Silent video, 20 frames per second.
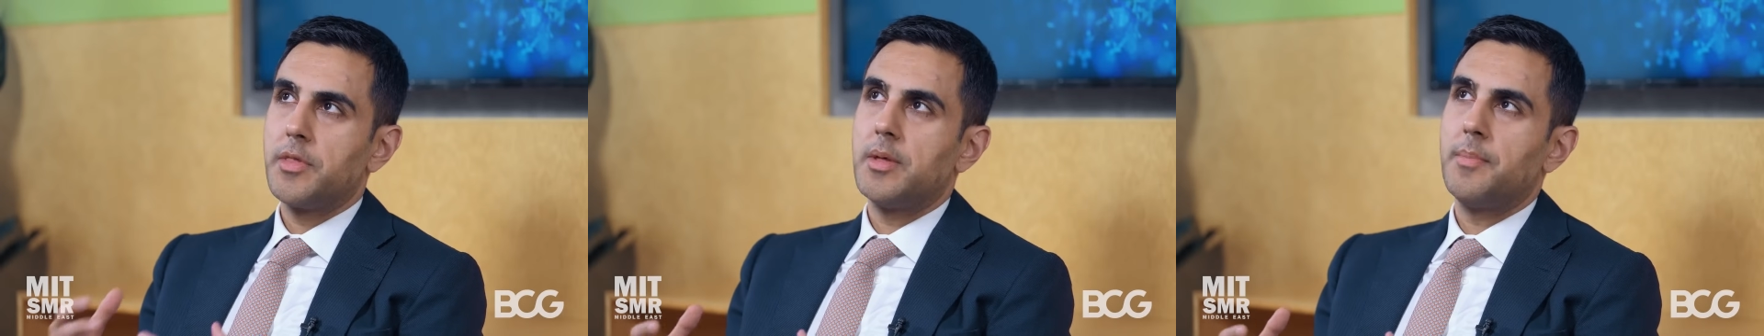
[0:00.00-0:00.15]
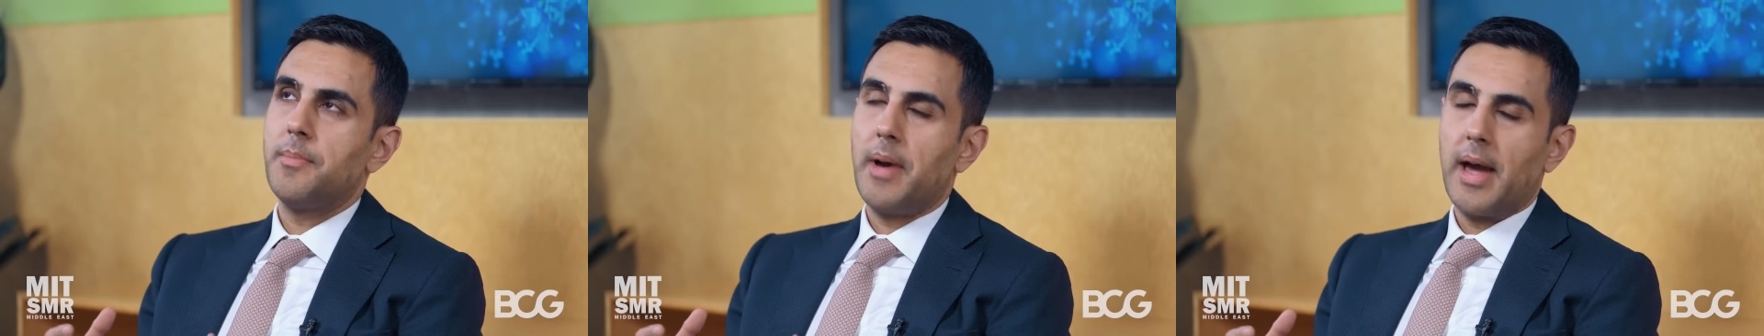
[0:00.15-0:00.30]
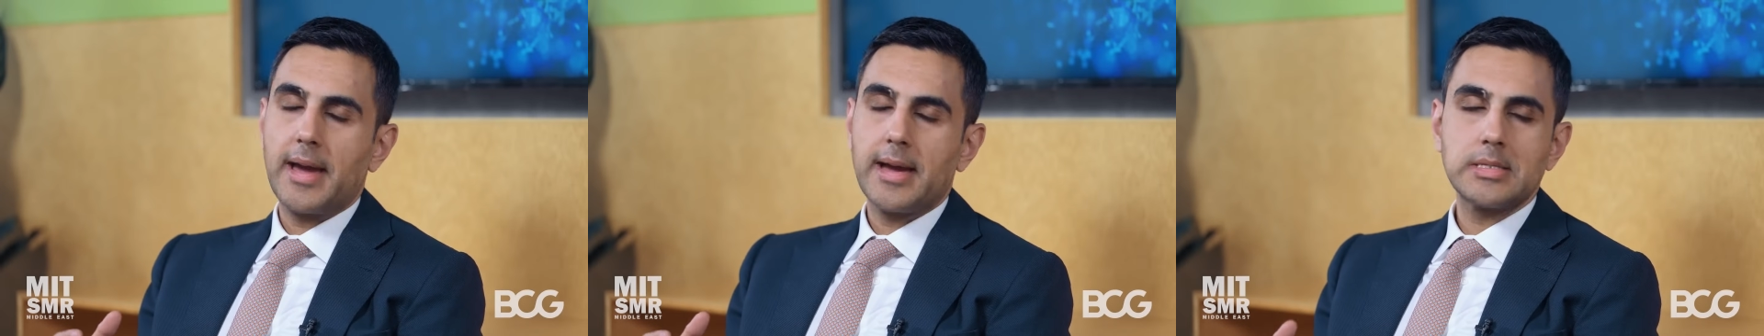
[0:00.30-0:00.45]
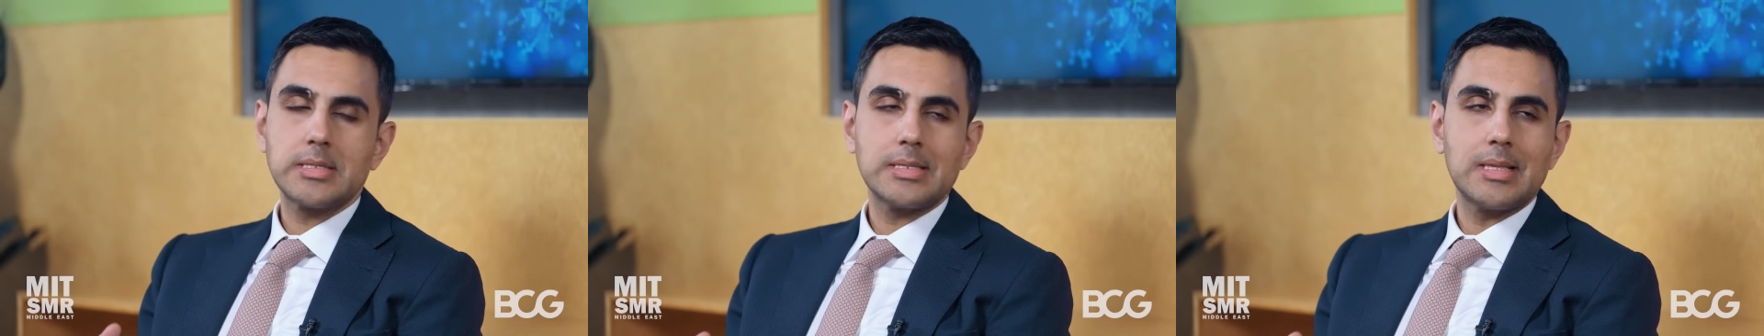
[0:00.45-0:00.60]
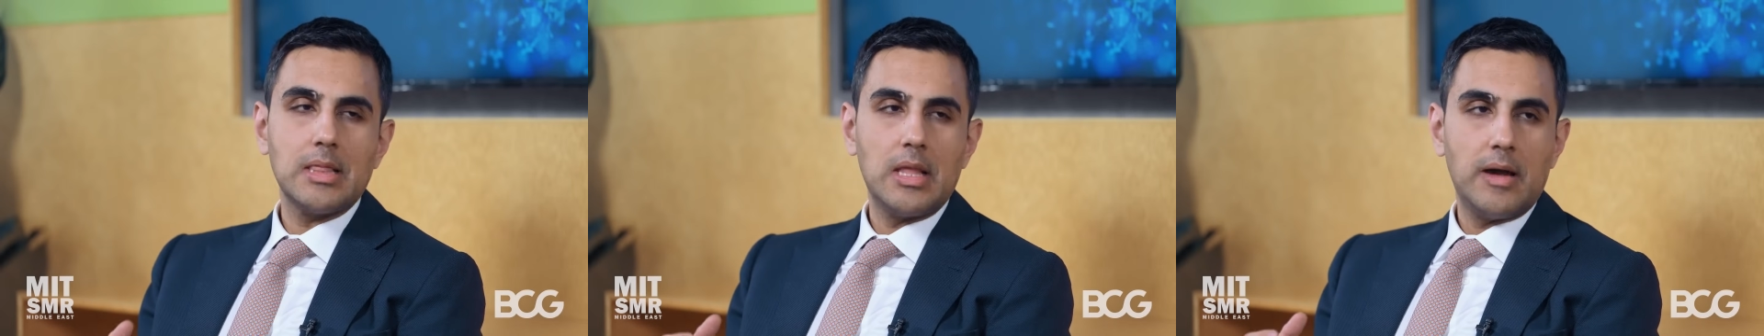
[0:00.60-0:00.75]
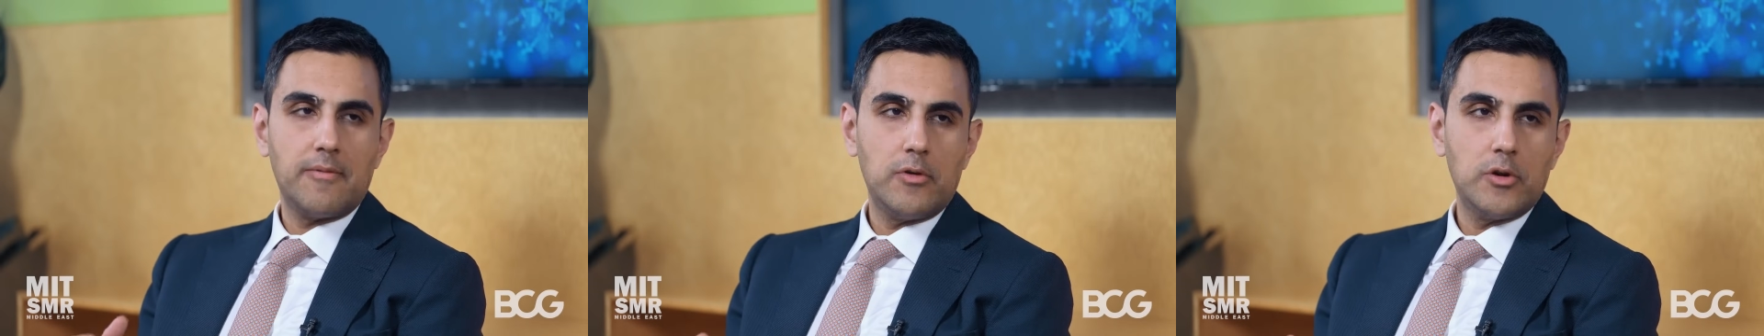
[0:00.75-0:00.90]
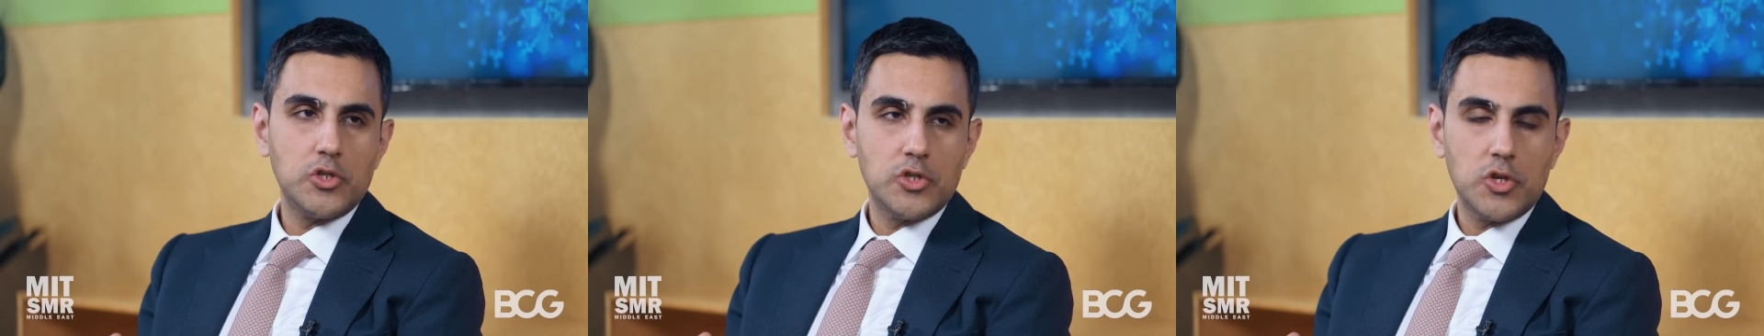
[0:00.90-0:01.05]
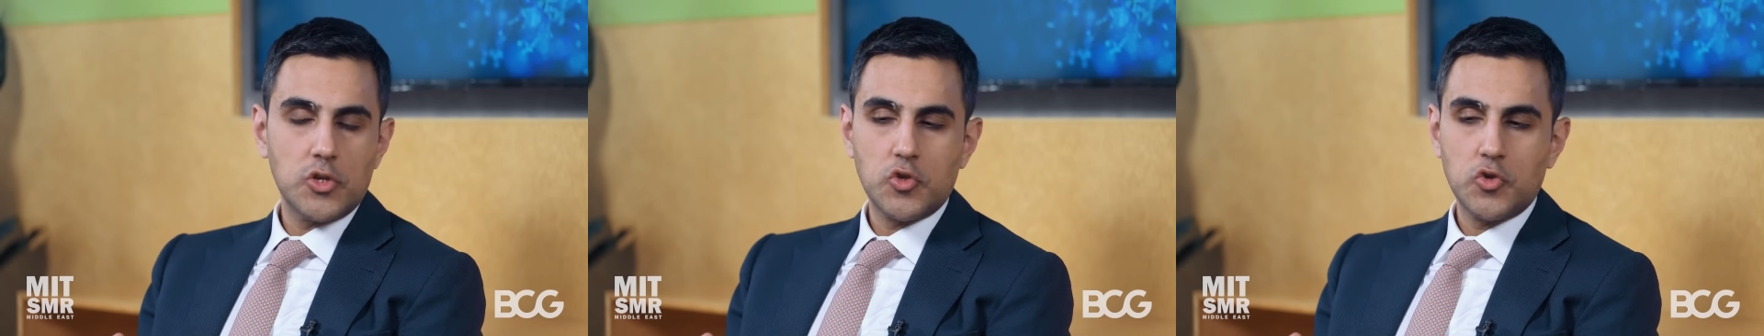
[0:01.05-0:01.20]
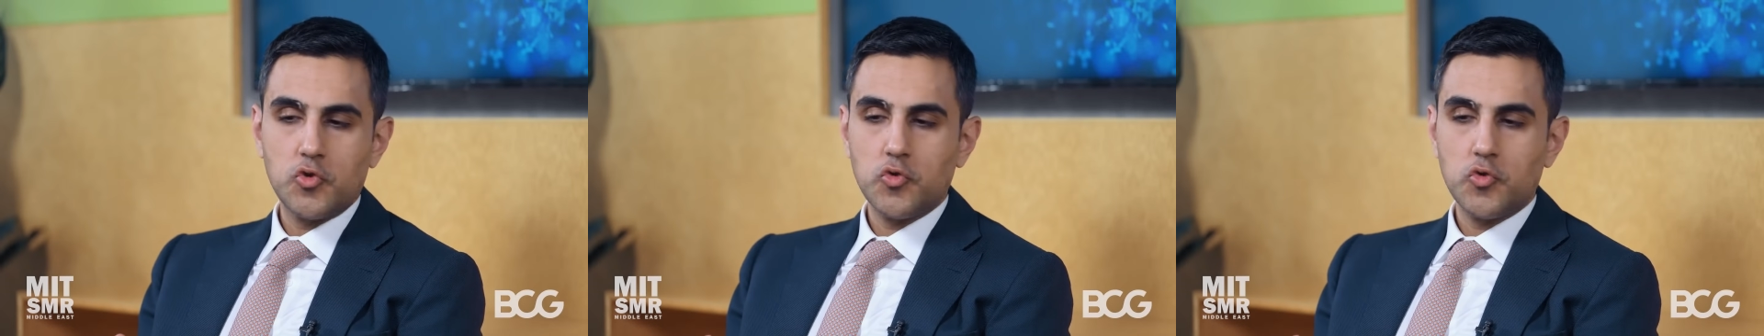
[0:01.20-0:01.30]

the banks leverage it